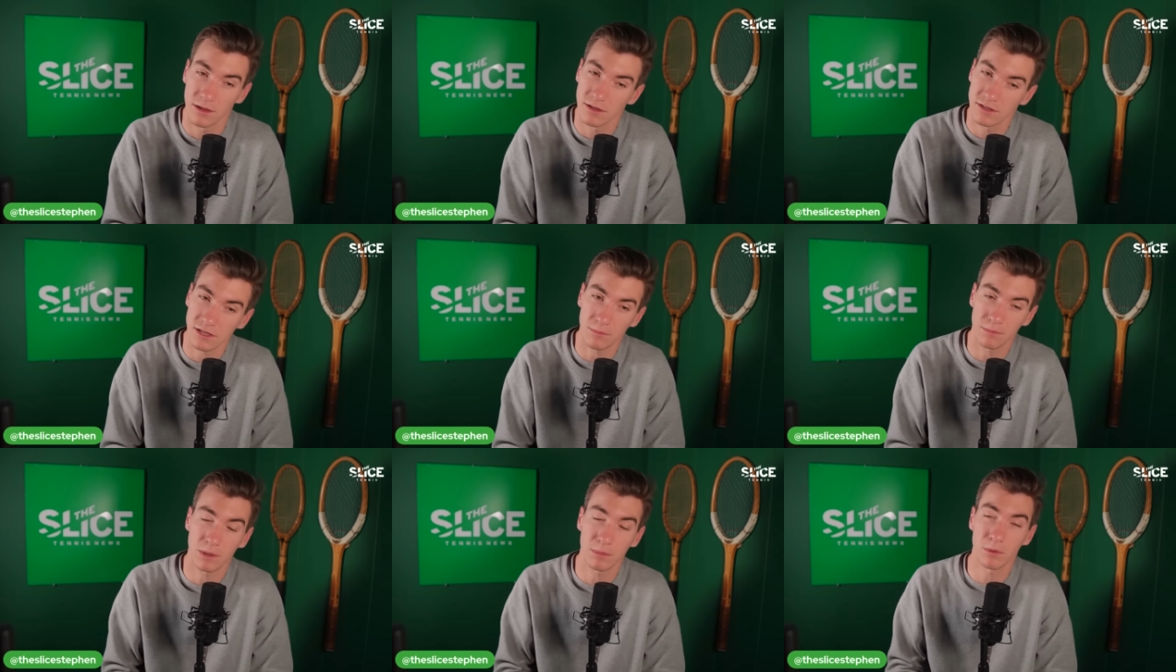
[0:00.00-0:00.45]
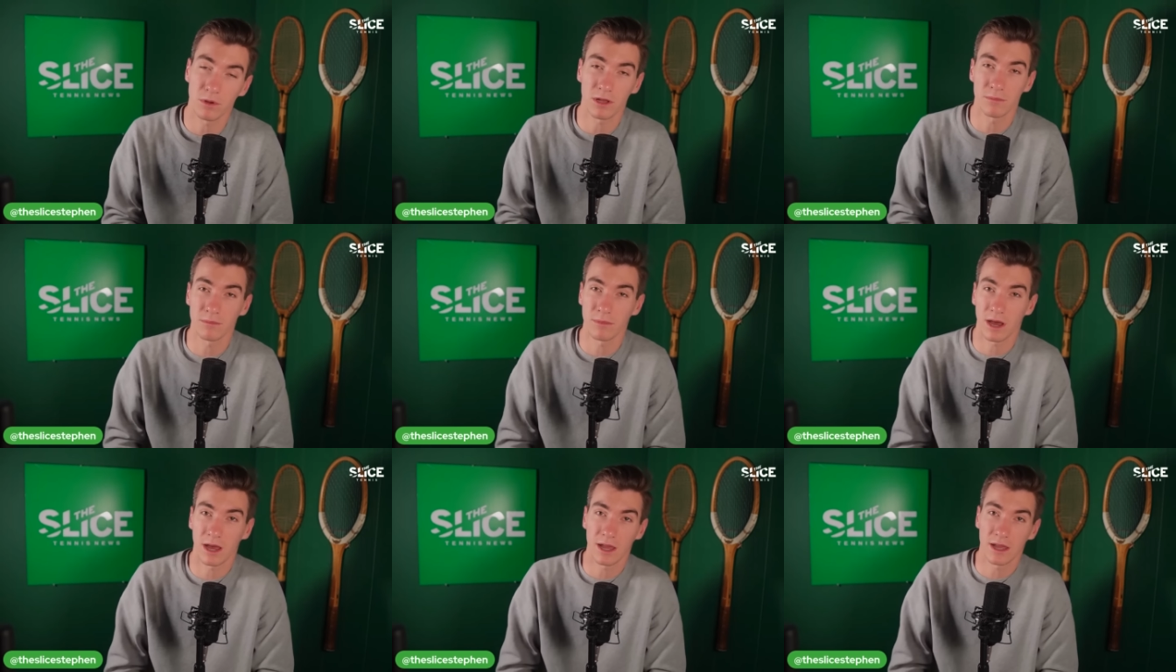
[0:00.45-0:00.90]
Some people
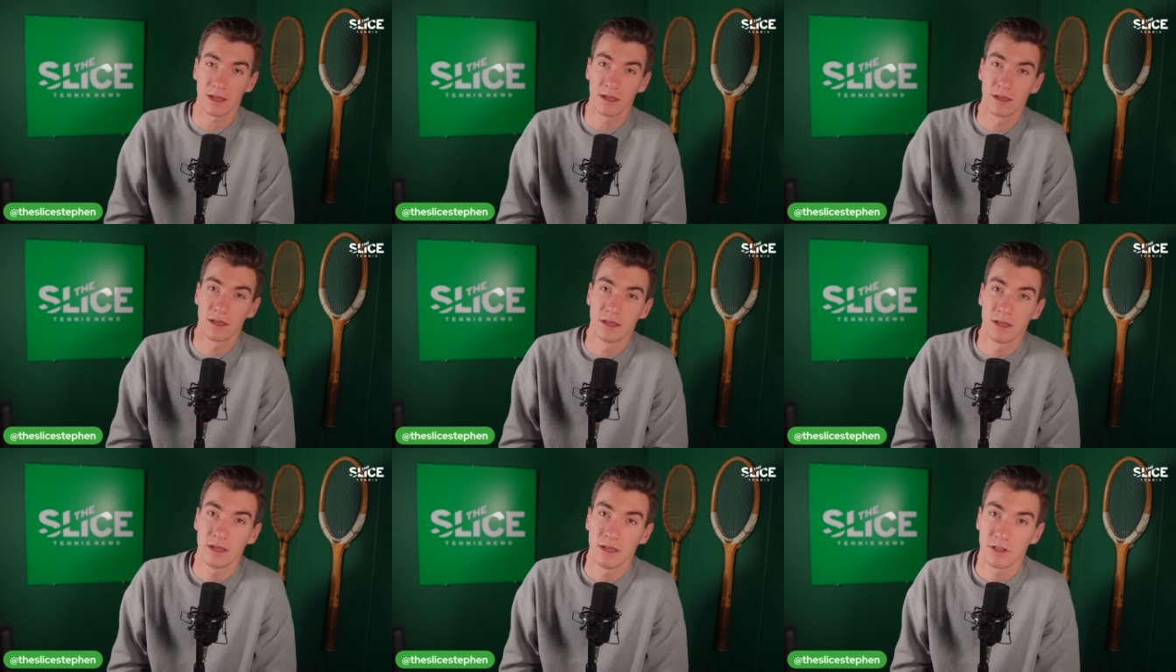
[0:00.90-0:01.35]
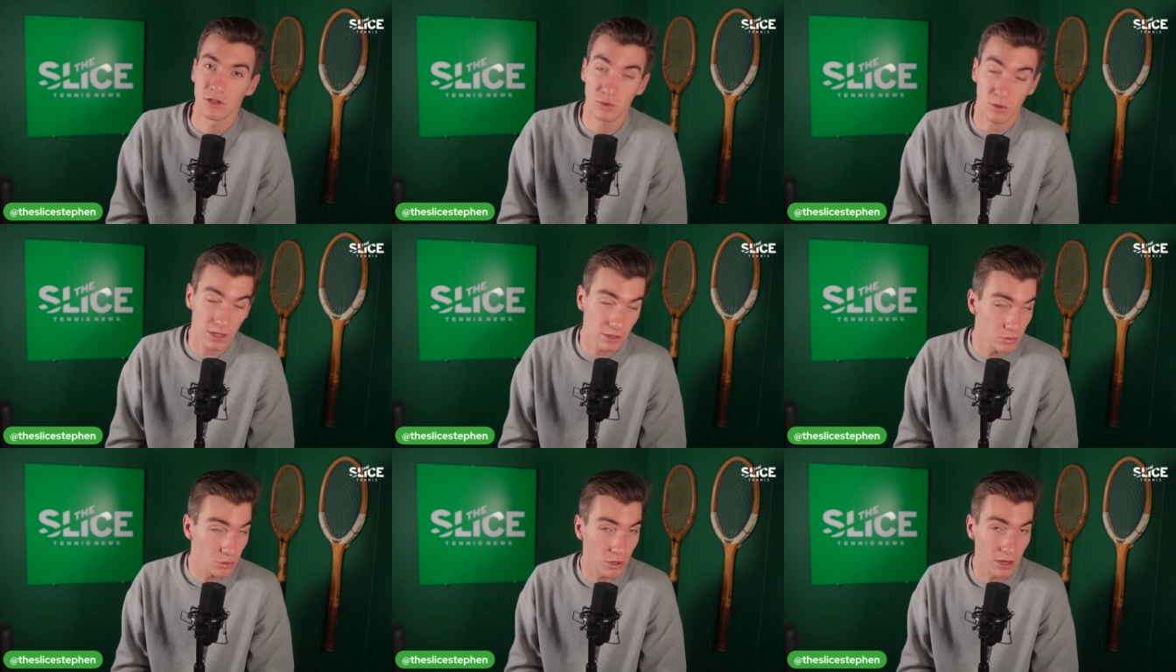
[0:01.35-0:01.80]
in my
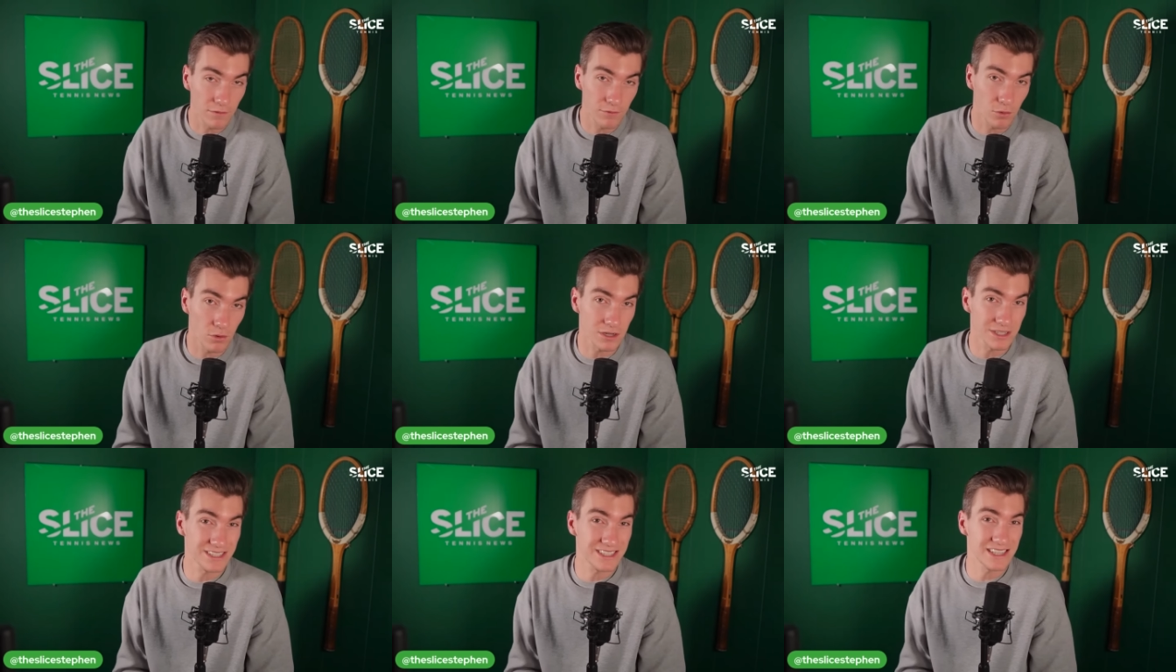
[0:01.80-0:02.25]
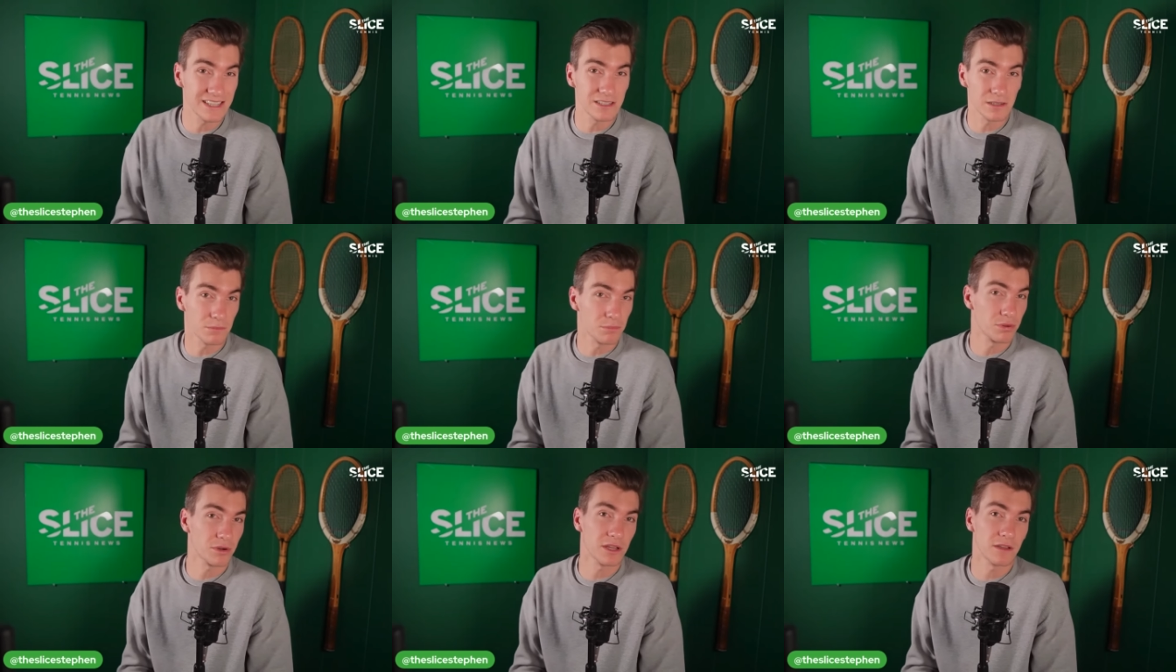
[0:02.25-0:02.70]
2024
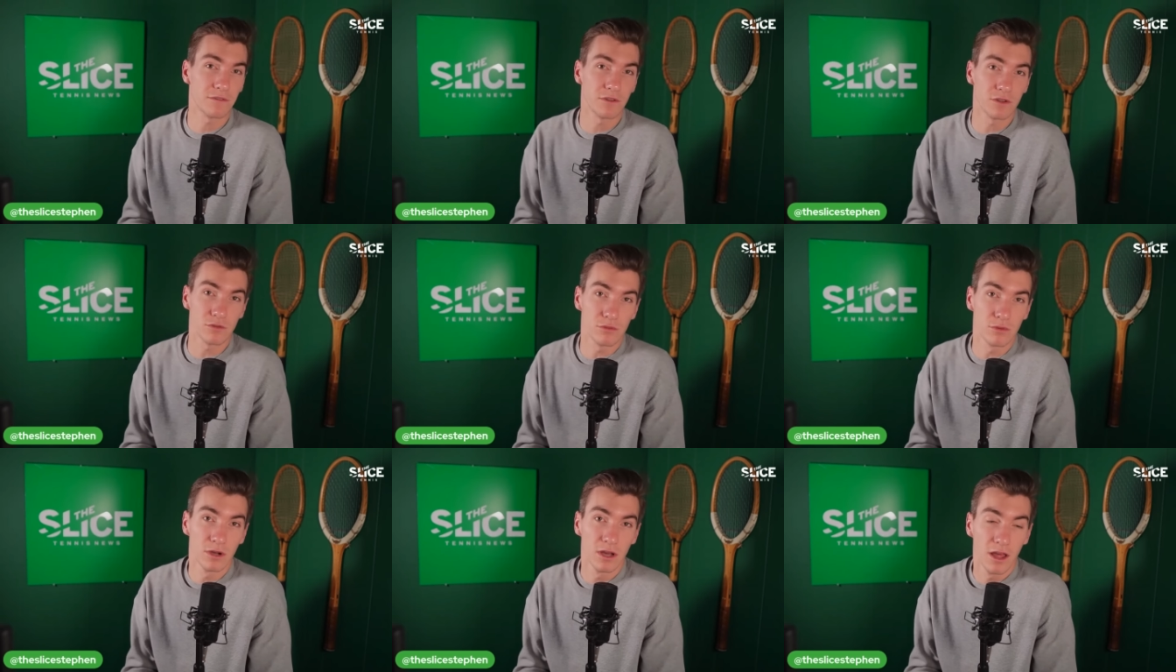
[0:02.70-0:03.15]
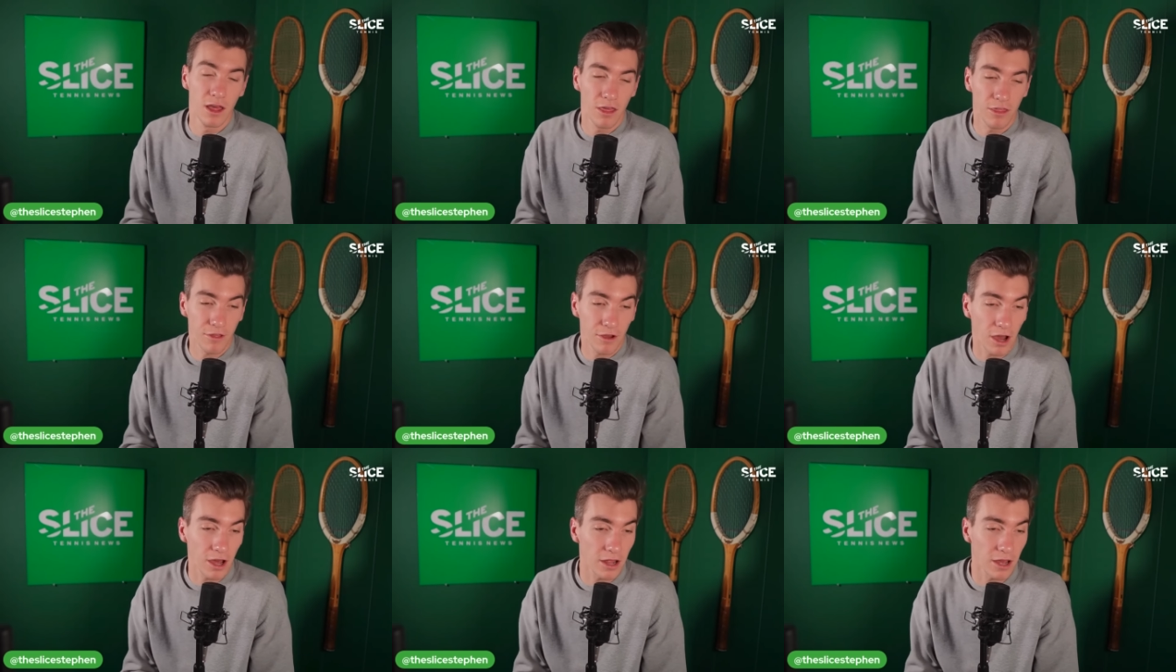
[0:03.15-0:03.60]
season preview
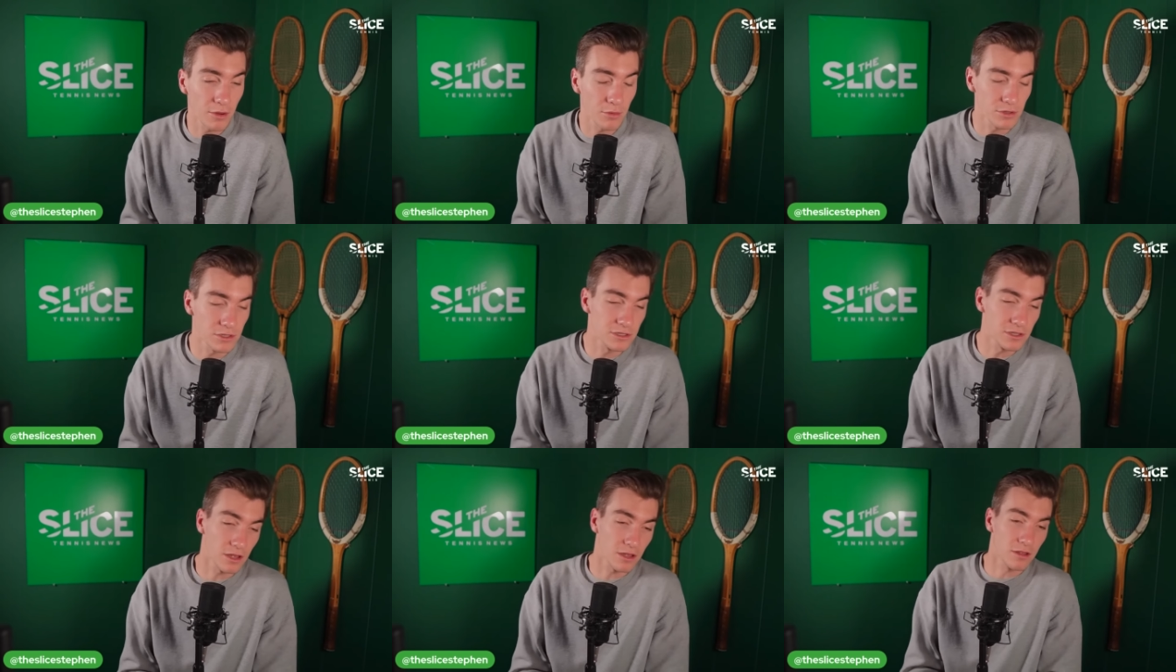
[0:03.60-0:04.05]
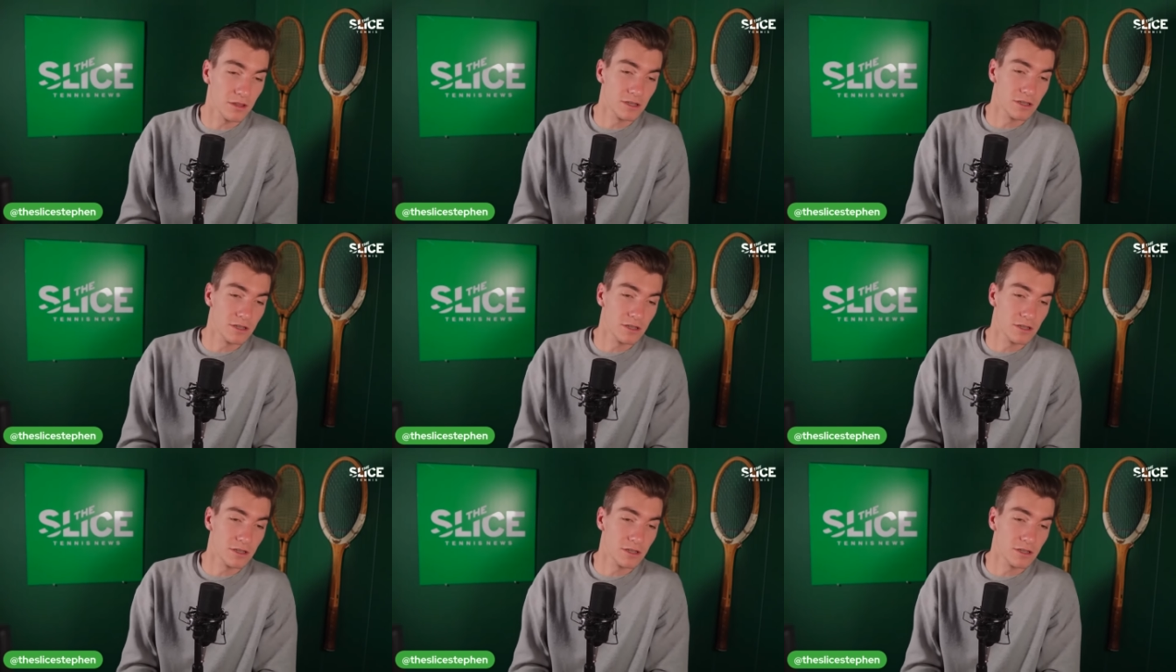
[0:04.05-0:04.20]
thought I was